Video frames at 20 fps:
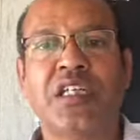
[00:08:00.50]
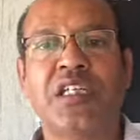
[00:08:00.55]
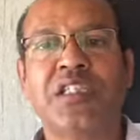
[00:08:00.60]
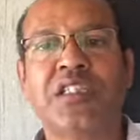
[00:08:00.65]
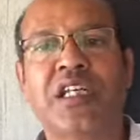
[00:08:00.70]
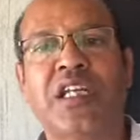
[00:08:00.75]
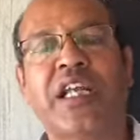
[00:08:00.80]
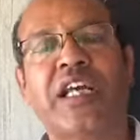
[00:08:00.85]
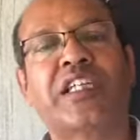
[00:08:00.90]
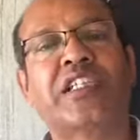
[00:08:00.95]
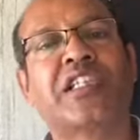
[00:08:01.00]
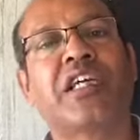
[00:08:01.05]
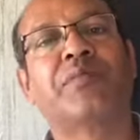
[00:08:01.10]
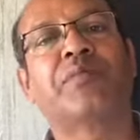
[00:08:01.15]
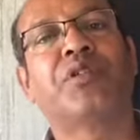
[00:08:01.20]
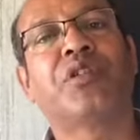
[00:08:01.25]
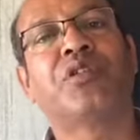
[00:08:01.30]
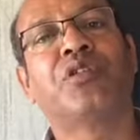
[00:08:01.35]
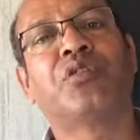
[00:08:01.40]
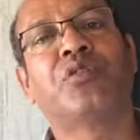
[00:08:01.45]
is an
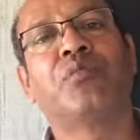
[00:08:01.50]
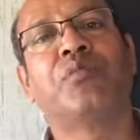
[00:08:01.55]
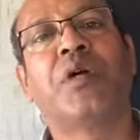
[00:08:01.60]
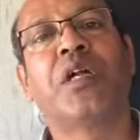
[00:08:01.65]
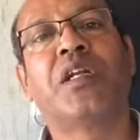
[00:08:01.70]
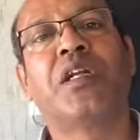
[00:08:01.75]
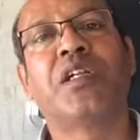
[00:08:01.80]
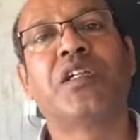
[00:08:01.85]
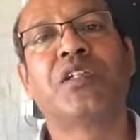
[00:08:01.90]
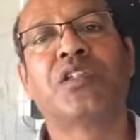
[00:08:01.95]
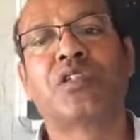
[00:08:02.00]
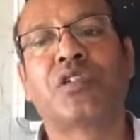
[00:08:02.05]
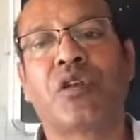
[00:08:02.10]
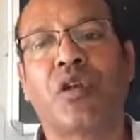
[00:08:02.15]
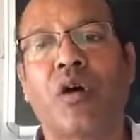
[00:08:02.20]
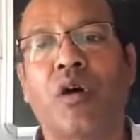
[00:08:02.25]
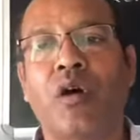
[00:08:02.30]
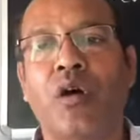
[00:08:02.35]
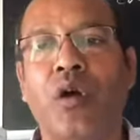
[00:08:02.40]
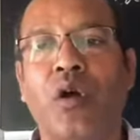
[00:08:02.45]
exception to Mendel's
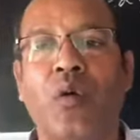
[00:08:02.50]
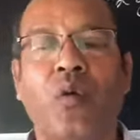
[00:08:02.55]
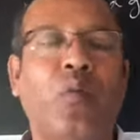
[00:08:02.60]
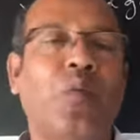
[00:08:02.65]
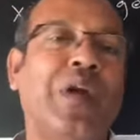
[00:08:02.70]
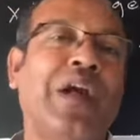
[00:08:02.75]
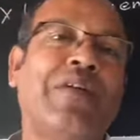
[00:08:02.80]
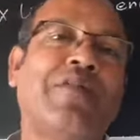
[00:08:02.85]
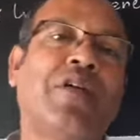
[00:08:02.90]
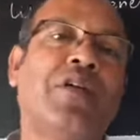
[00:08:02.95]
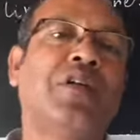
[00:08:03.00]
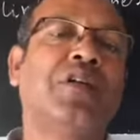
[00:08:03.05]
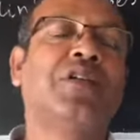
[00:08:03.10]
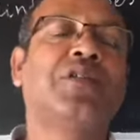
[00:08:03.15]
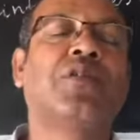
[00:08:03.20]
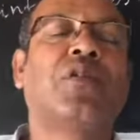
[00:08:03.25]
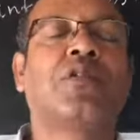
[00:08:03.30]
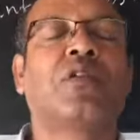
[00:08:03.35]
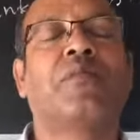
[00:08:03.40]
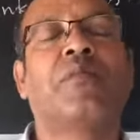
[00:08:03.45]
law. We have already
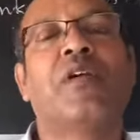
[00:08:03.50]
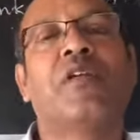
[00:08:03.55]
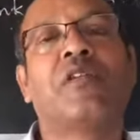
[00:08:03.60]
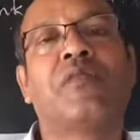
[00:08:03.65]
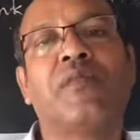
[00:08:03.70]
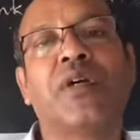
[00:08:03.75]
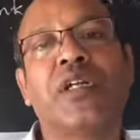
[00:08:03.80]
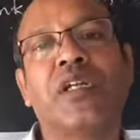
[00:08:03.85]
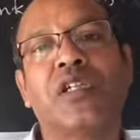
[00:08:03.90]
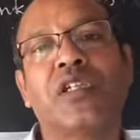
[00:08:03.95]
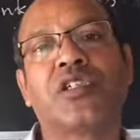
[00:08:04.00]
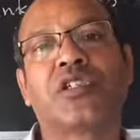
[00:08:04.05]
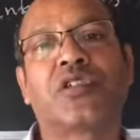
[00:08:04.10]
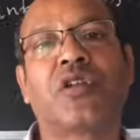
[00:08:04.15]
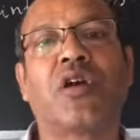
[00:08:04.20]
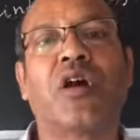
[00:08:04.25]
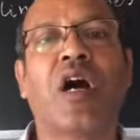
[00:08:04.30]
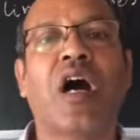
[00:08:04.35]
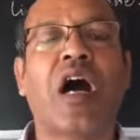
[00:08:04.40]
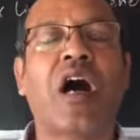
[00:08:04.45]
talked about Mendel's
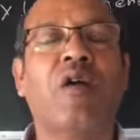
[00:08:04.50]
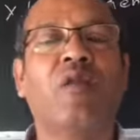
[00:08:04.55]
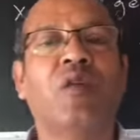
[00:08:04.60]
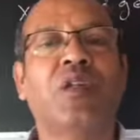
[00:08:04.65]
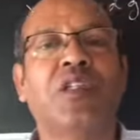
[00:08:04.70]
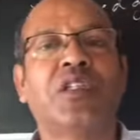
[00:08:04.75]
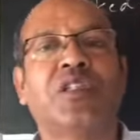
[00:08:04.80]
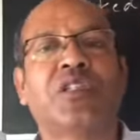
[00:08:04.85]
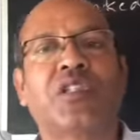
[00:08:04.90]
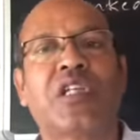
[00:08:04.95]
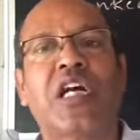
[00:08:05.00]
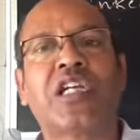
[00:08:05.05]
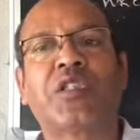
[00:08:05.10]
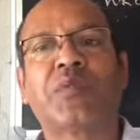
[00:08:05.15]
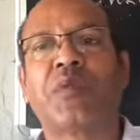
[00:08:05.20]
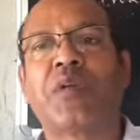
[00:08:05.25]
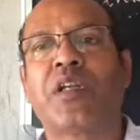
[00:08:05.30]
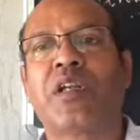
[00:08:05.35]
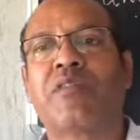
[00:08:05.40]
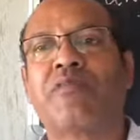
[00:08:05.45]
law, how it is
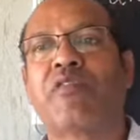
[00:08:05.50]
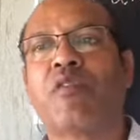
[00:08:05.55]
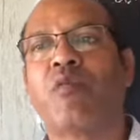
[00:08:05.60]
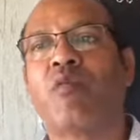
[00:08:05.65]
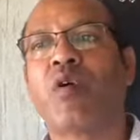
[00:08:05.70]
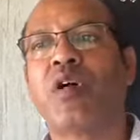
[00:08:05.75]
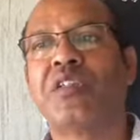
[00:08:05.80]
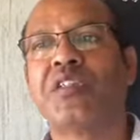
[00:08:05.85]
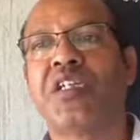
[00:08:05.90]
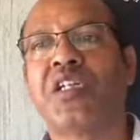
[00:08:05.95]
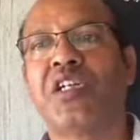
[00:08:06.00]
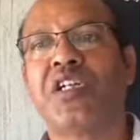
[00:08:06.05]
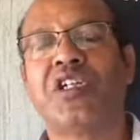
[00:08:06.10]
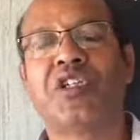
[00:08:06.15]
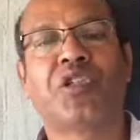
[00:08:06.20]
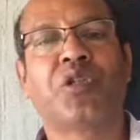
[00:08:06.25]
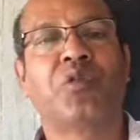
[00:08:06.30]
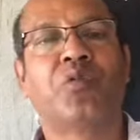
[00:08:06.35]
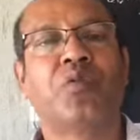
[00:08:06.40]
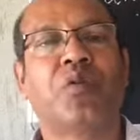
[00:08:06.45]
transmitted from one
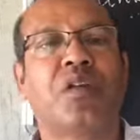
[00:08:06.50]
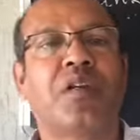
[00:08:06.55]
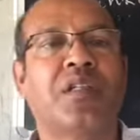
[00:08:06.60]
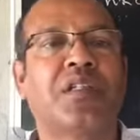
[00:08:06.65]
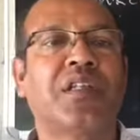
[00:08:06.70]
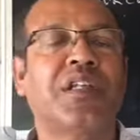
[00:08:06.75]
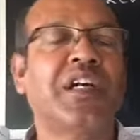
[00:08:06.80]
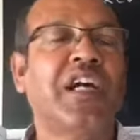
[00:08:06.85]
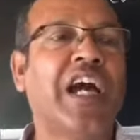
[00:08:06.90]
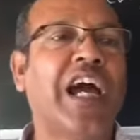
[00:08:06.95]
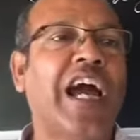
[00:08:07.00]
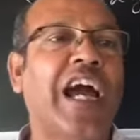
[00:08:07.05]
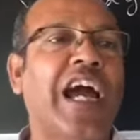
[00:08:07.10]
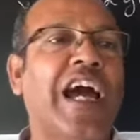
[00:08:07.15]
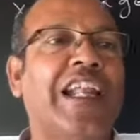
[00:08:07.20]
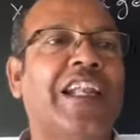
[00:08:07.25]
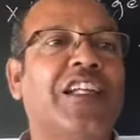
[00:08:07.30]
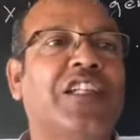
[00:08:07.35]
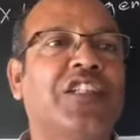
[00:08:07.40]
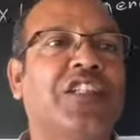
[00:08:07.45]
generation to another,
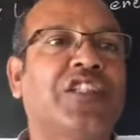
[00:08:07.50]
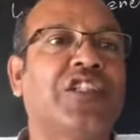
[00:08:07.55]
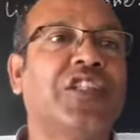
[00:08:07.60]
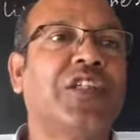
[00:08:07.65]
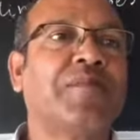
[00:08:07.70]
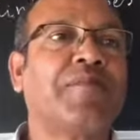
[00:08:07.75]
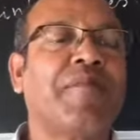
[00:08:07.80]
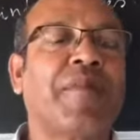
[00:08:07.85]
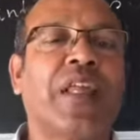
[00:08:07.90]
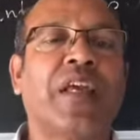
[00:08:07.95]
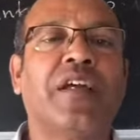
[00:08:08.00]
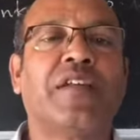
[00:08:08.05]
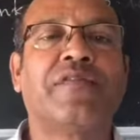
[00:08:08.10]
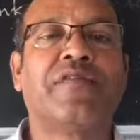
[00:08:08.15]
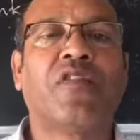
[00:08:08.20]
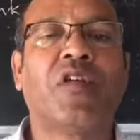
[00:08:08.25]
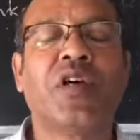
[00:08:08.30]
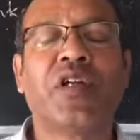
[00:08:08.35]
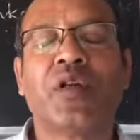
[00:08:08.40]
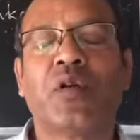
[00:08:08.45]
and it
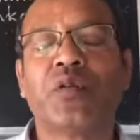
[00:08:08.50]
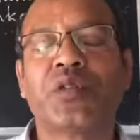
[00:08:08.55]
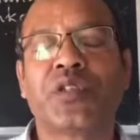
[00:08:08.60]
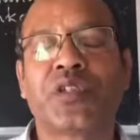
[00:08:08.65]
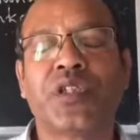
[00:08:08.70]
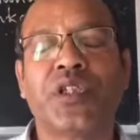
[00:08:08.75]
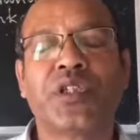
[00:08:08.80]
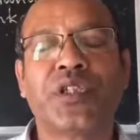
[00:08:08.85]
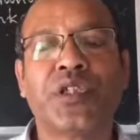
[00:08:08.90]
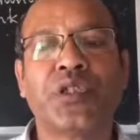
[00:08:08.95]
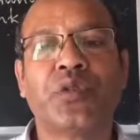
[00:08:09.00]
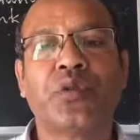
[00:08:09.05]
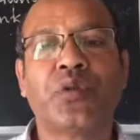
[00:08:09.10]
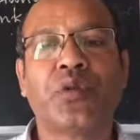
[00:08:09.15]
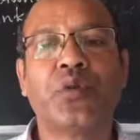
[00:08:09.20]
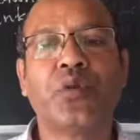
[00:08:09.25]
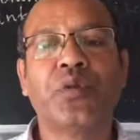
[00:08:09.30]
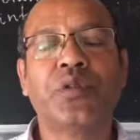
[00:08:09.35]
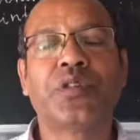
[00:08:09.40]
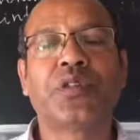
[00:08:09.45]
follows certain
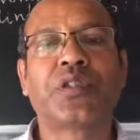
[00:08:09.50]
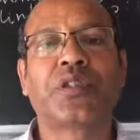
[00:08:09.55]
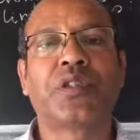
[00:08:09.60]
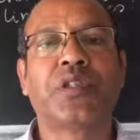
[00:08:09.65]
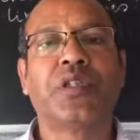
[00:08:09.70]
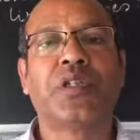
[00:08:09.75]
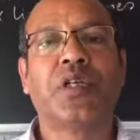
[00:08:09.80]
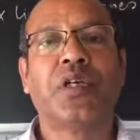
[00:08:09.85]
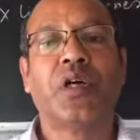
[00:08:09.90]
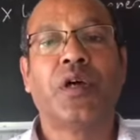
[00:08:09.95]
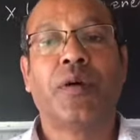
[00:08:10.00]
rules.